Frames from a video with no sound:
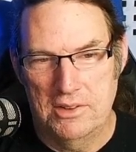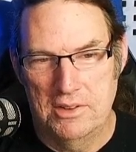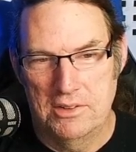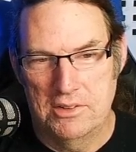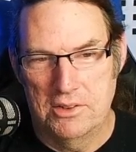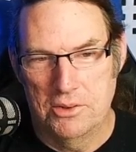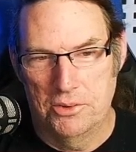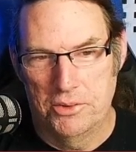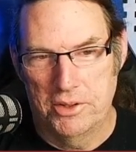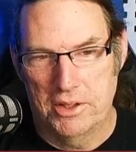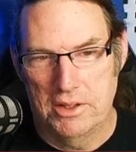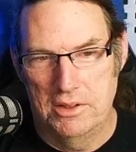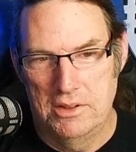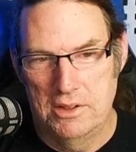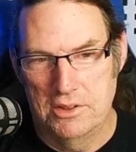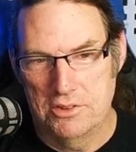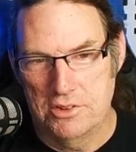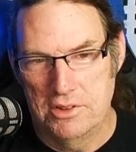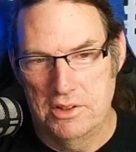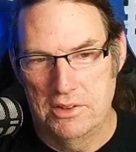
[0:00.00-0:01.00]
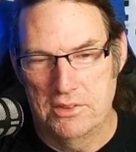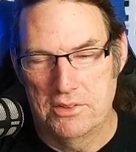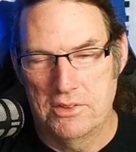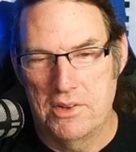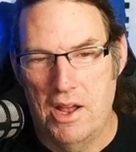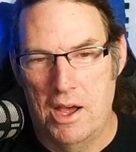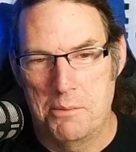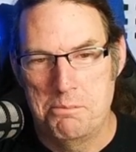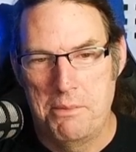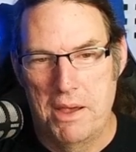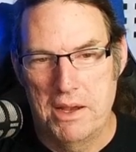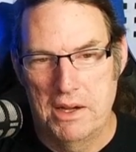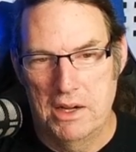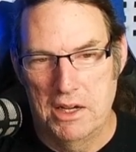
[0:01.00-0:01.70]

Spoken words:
until the condition is not met